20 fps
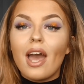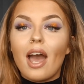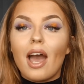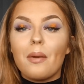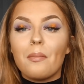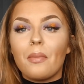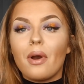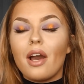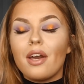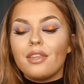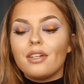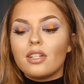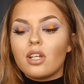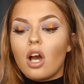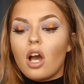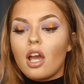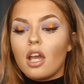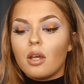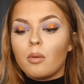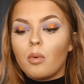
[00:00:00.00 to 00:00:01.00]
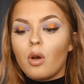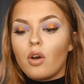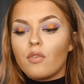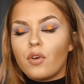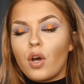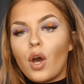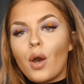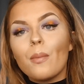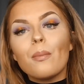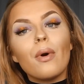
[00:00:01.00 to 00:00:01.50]
and by the time
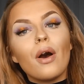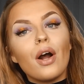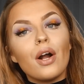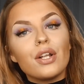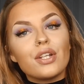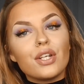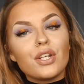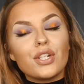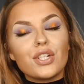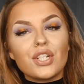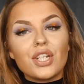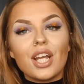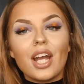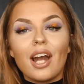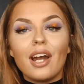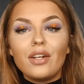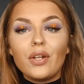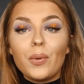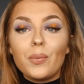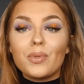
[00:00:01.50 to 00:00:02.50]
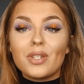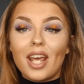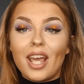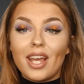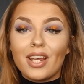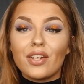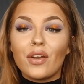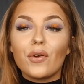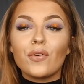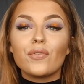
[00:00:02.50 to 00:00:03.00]
of her murder she had
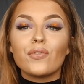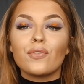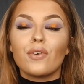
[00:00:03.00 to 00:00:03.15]
obtained